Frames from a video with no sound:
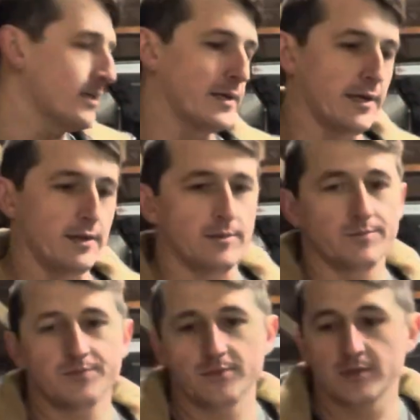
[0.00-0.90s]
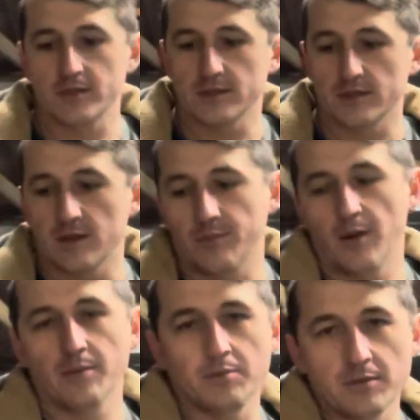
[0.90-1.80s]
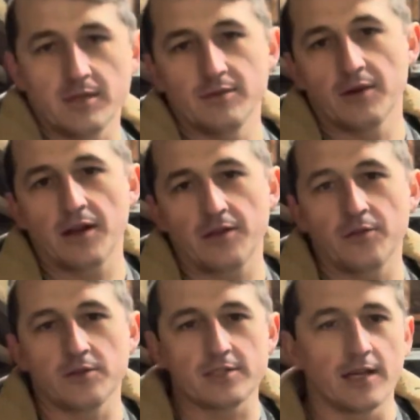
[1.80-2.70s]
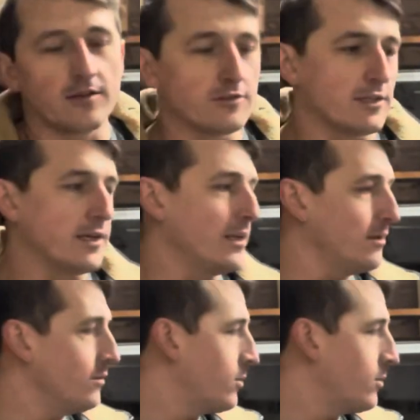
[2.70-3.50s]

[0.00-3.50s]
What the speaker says: I'll probably run it through the cycles again,